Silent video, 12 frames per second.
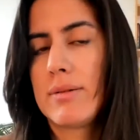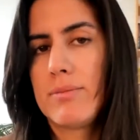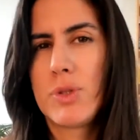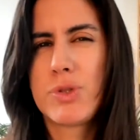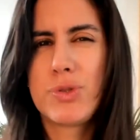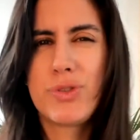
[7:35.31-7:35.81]

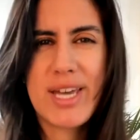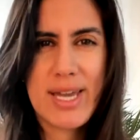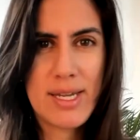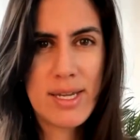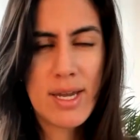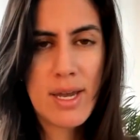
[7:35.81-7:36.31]
but
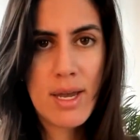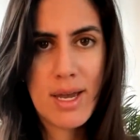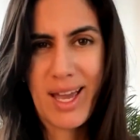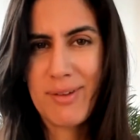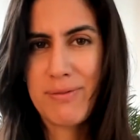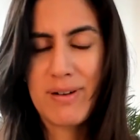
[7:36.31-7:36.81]
today
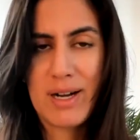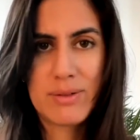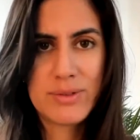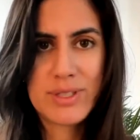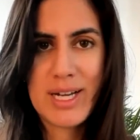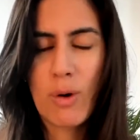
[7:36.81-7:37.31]
I
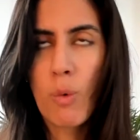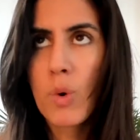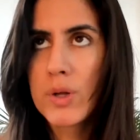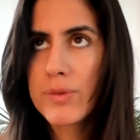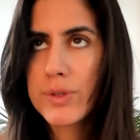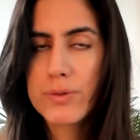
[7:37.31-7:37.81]
found a
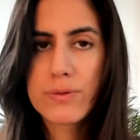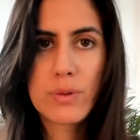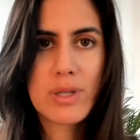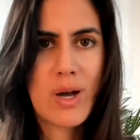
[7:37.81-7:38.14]
wonderful,